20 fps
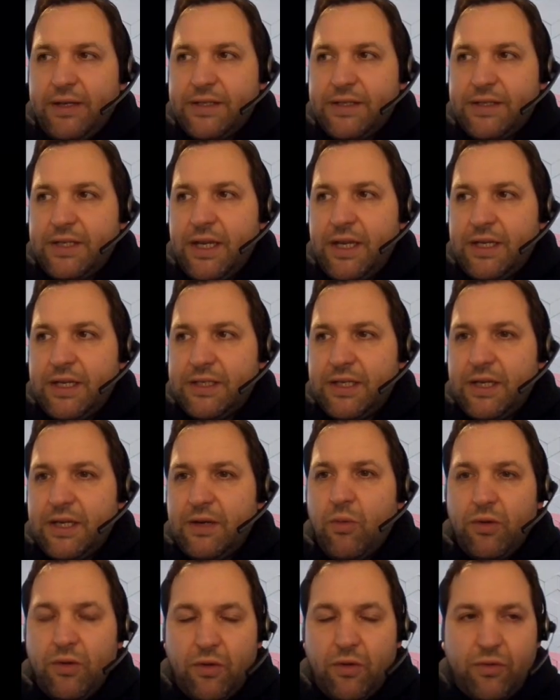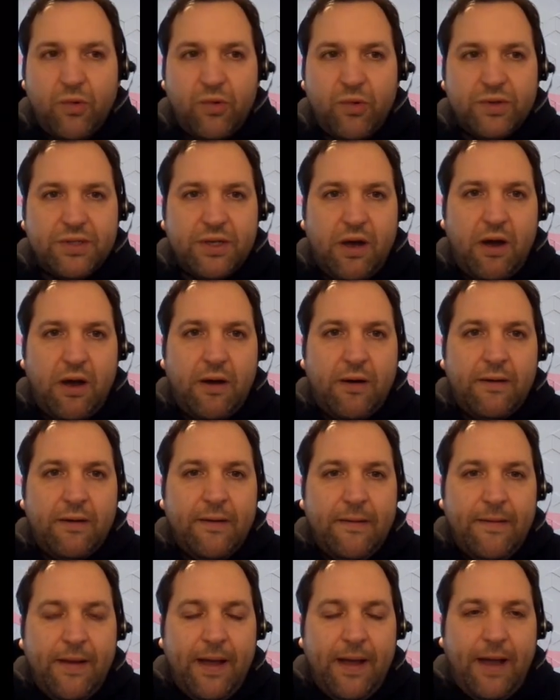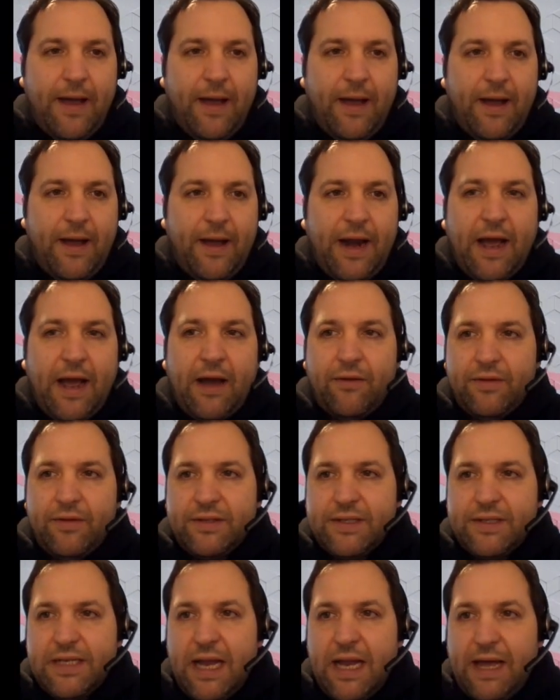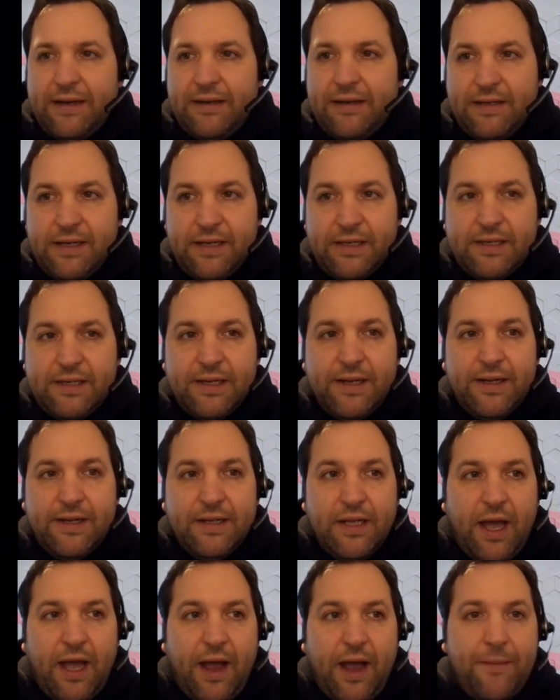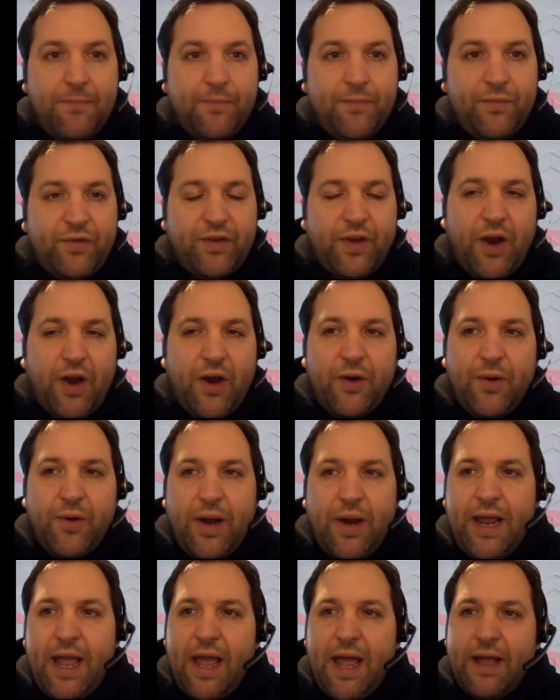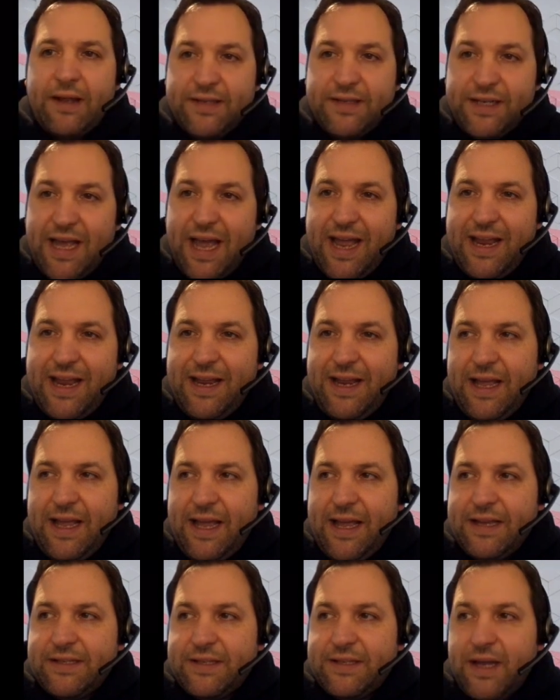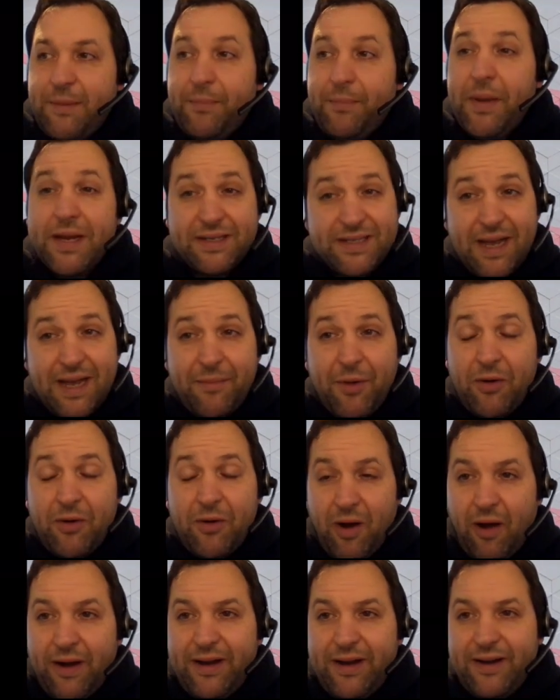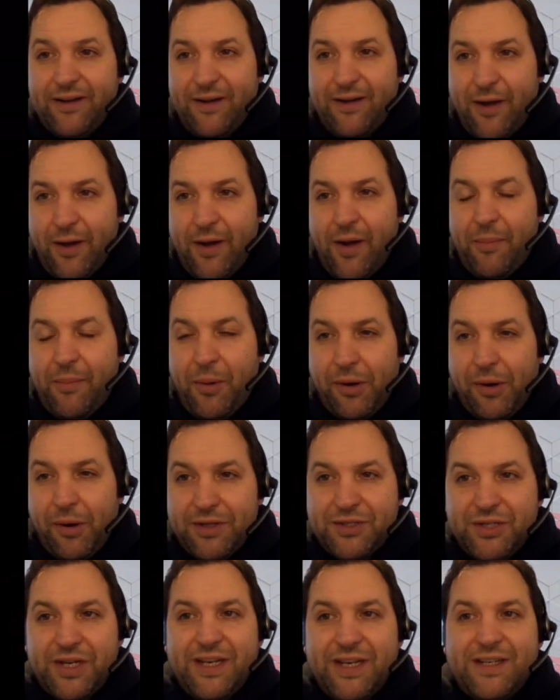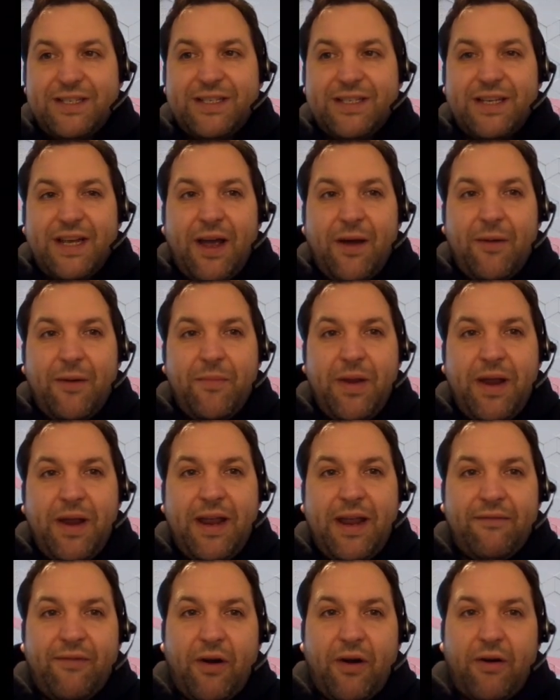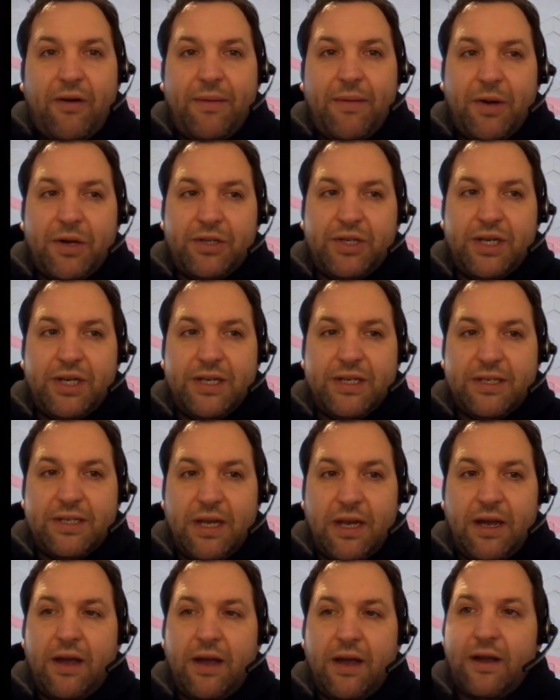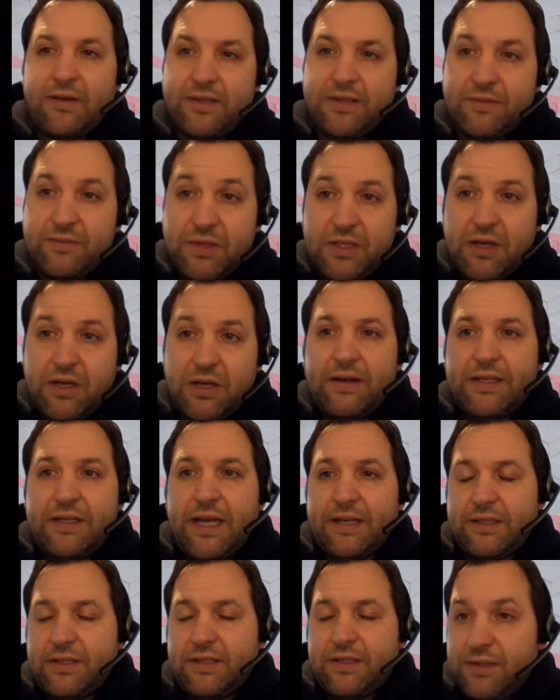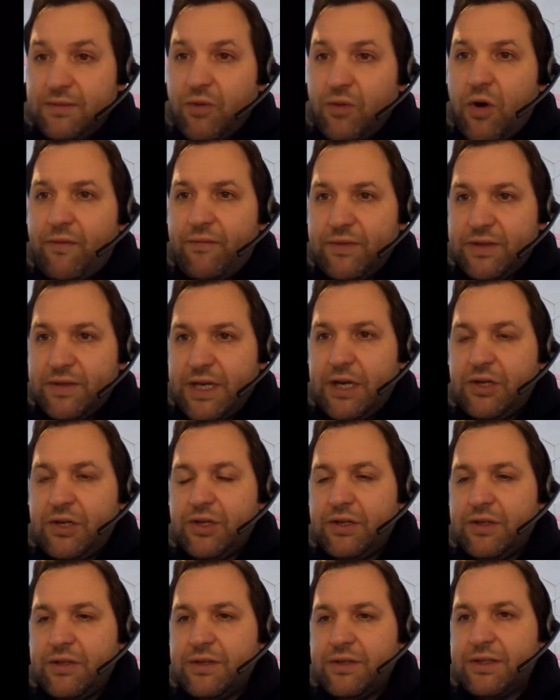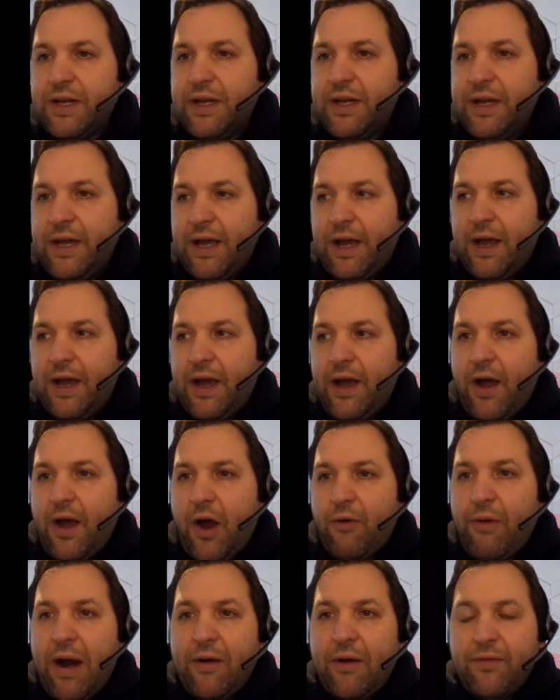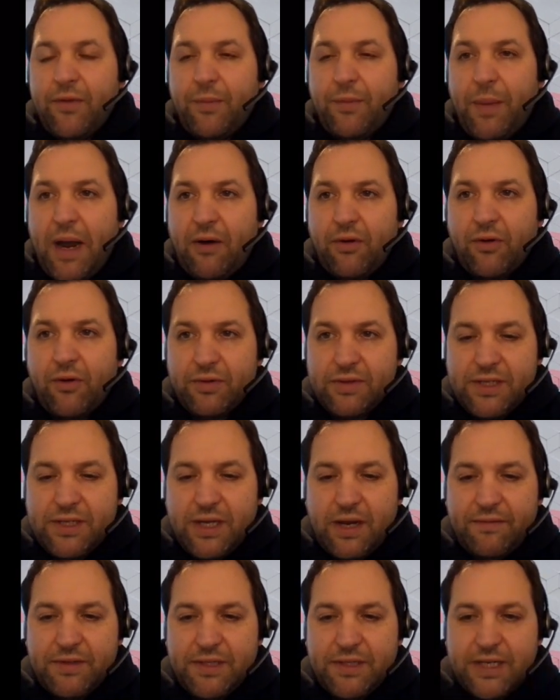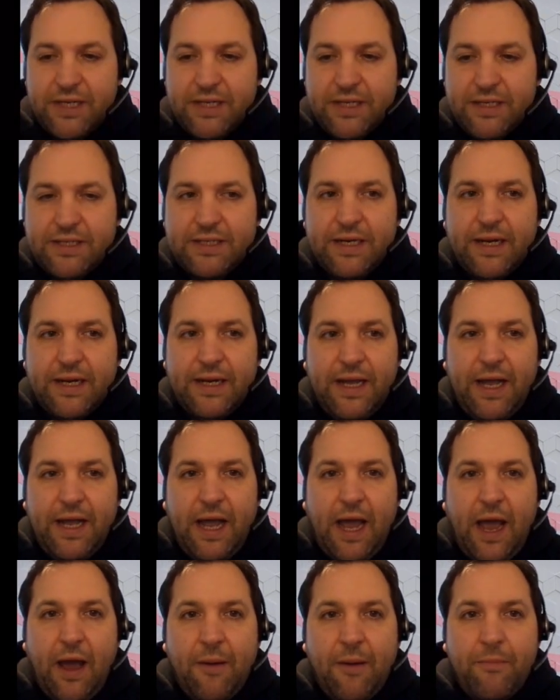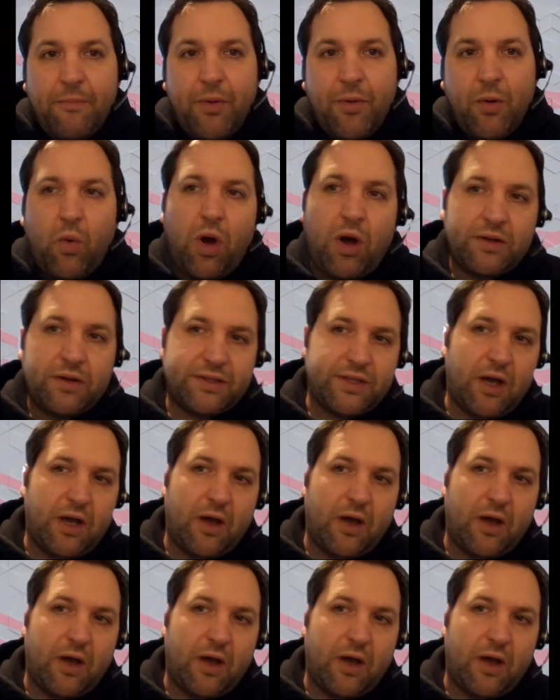it and see what your thoughts are and how this has landed. So today is a bit demo light. Apologies. It very much is some slide decks and some conversations around the Paragon services. But what I'll